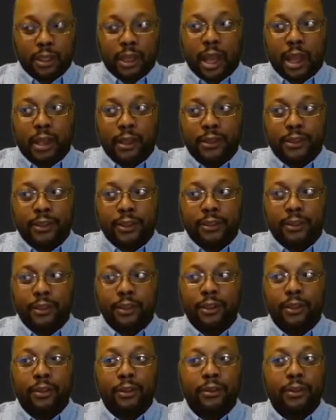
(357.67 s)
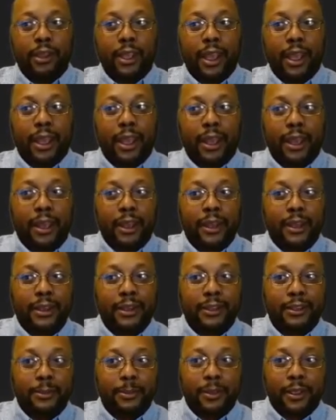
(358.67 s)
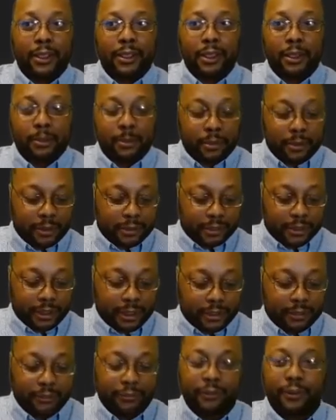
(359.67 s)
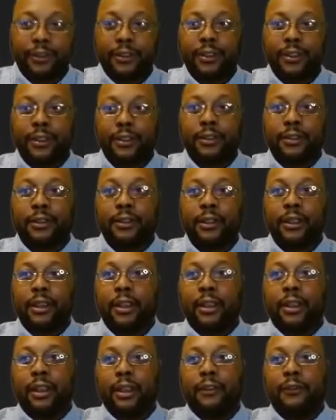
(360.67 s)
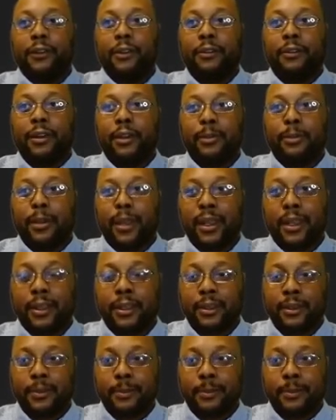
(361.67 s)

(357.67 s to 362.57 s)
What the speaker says: also you can display numbers, like for instance, if you want to make